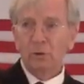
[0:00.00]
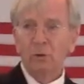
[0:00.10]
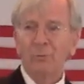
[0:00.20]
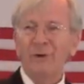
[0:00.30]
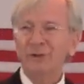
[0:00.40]

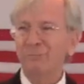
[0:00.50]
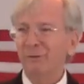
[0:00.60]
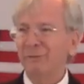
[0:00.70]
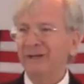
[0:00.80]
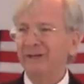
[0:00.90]
what's
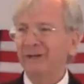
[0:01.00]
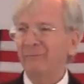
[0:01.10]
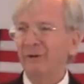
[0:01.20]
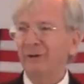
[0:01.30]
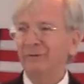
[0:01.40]
permitted
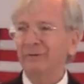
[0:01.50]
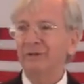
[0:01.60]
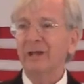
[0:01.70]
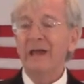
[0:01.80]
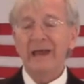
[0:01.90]
and what
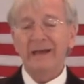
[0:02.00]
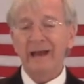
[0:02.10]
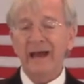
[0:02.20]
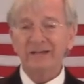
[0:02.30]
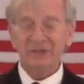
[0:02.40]
isn't. And
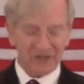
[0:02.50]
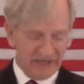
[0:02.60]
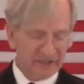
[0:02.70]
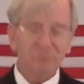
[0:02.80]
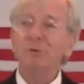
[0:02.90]
I
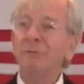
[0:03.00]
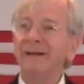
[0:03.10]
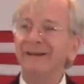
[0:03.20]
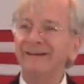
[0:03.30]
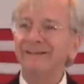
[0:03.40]
say it's
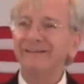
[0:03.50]
permitted.